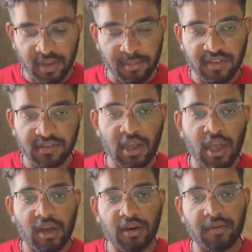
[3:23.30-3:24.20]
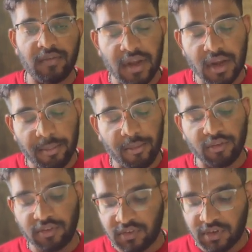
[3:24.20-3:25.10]
as when a
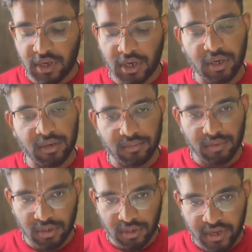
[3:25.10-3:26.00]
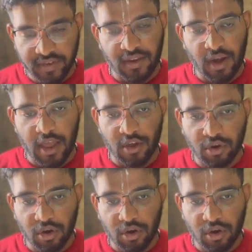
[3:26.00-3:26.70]
process needs an IO